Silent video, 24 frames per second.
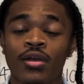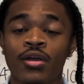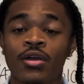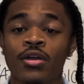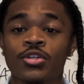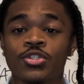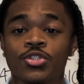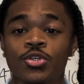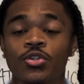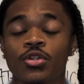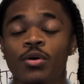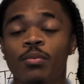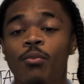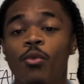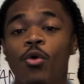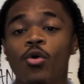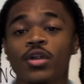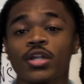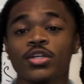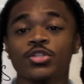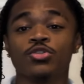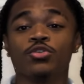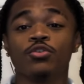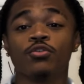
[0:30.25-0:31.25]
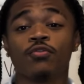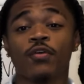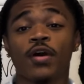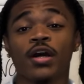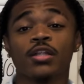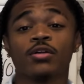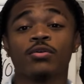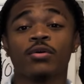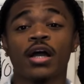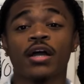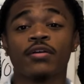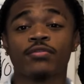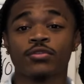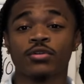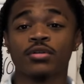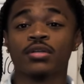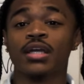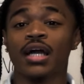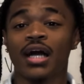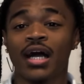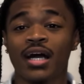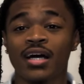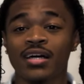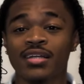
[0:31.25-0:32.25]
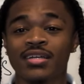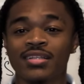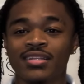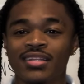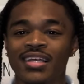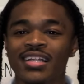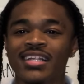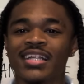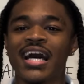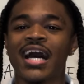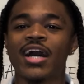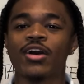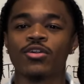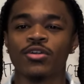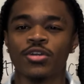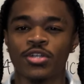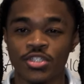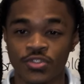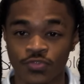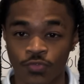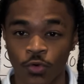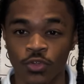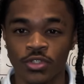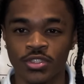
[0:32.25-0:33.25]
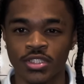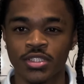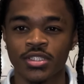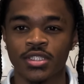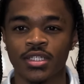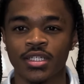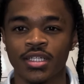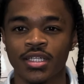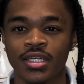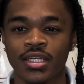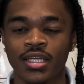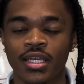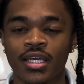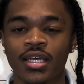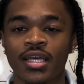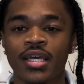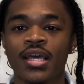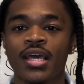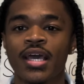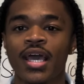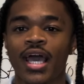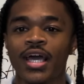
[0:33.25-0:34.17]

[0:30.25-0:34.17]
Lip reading: So the more that you follow after God, the louder his voice is going to get,